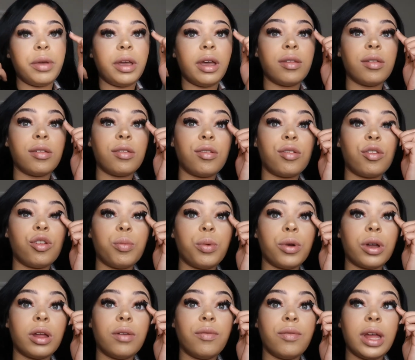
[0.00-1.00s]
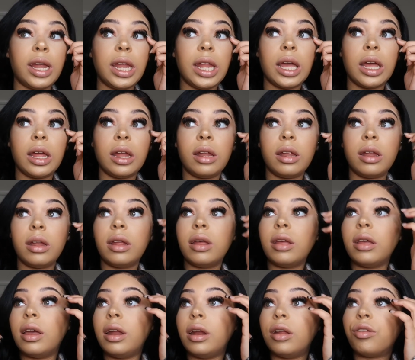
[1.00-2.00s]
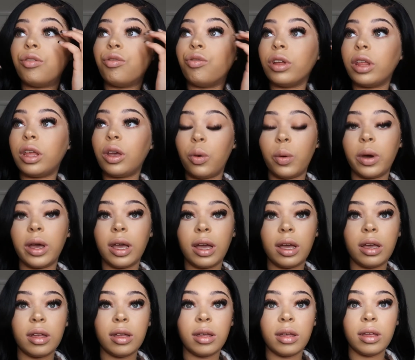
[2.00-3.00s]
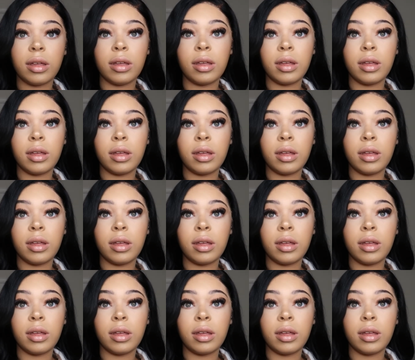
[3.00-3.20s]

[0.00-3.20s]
Because it's super convenient and it's really quick